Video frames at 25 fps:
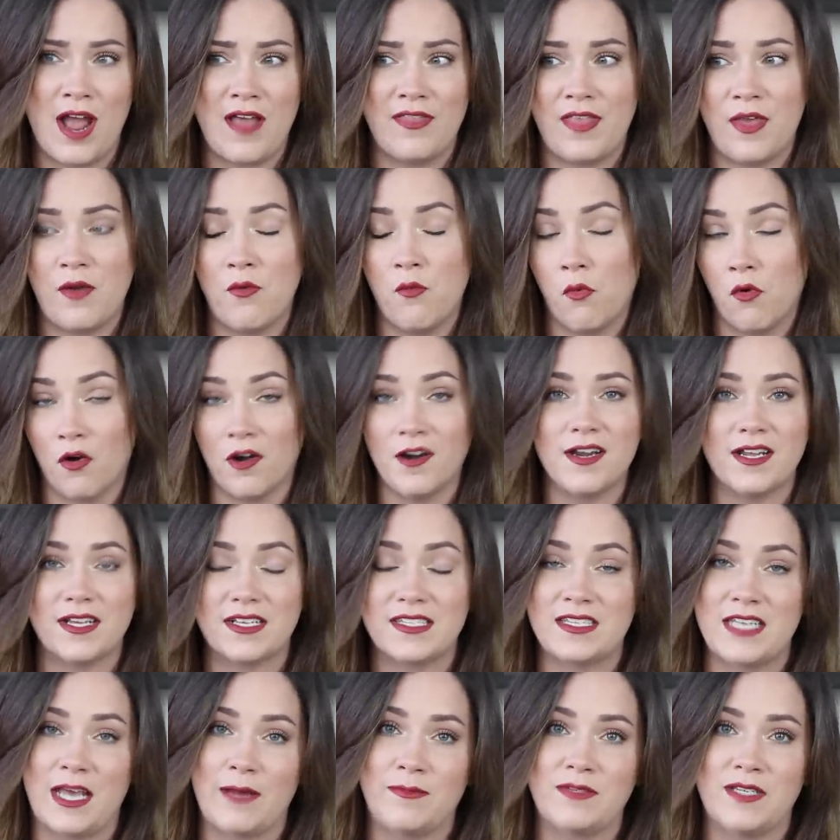and they weren't
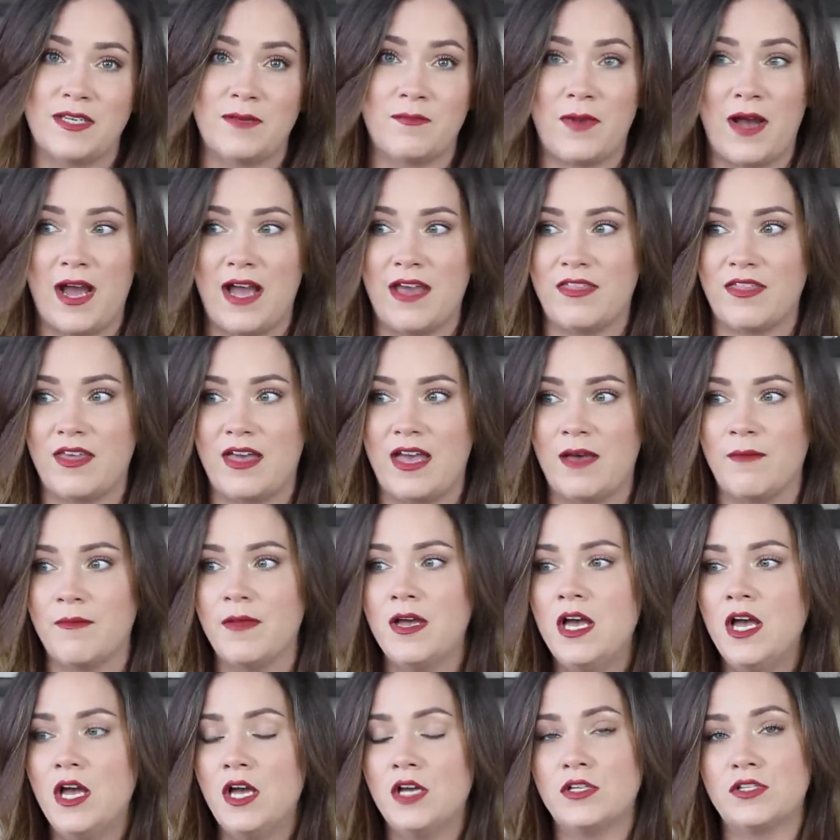accepted by
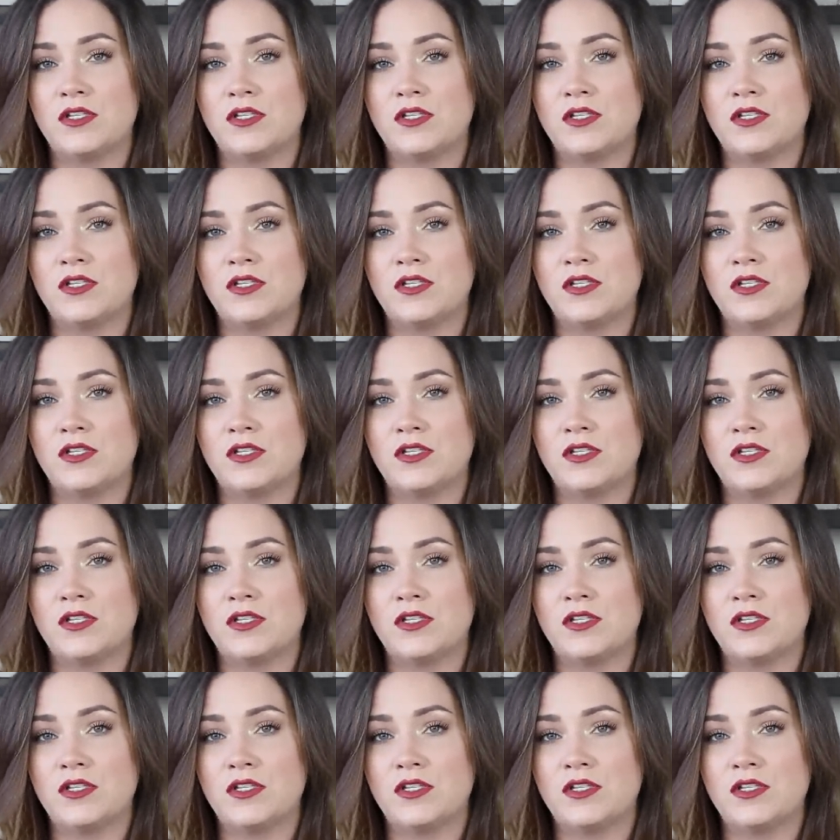them.